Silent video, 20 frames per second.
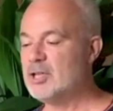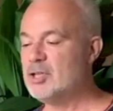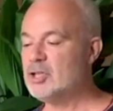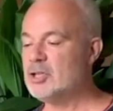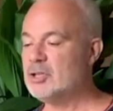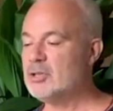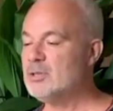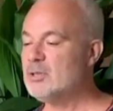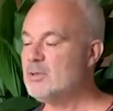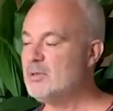The
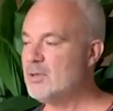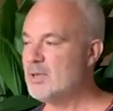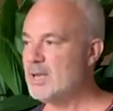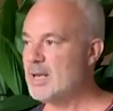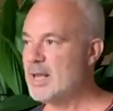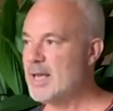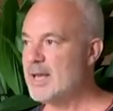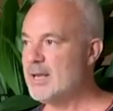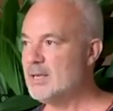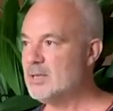
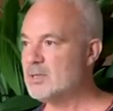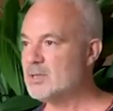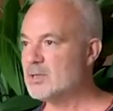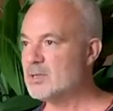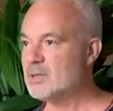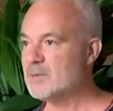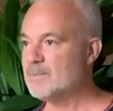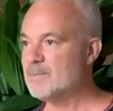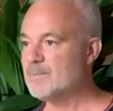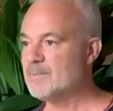foundation,
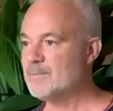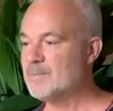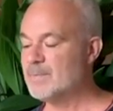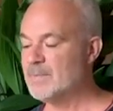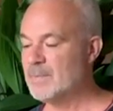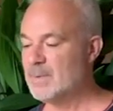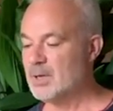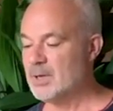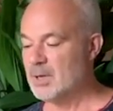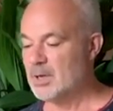the
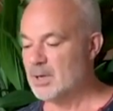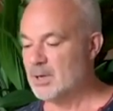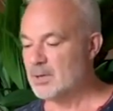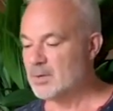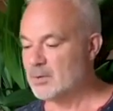legs,